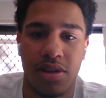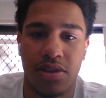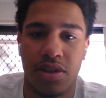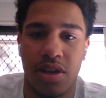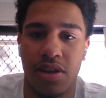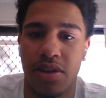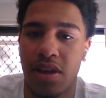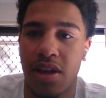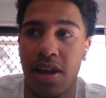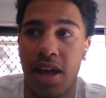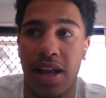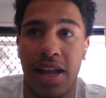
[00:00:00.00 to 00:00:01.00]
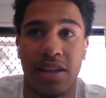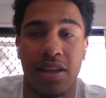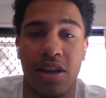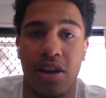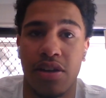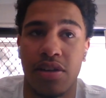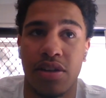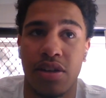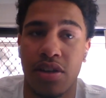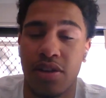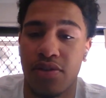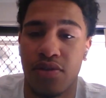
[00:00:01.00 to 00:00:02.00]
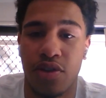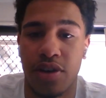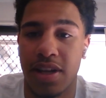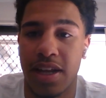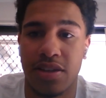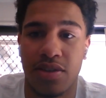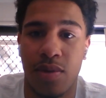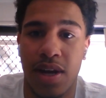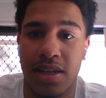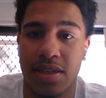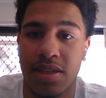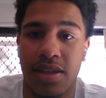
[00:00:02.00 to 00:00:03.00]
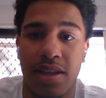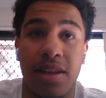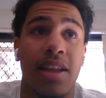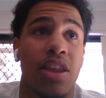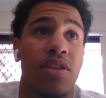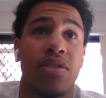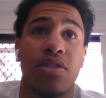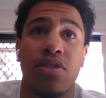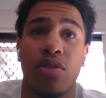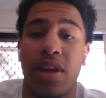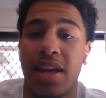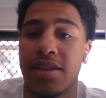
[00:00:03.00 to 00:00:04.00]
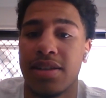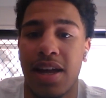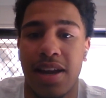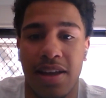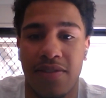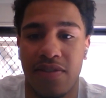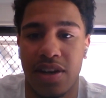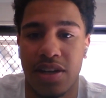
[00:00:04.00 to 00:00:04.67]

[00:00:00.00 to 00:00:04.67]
So I like to go three legs twice and then do an inside hand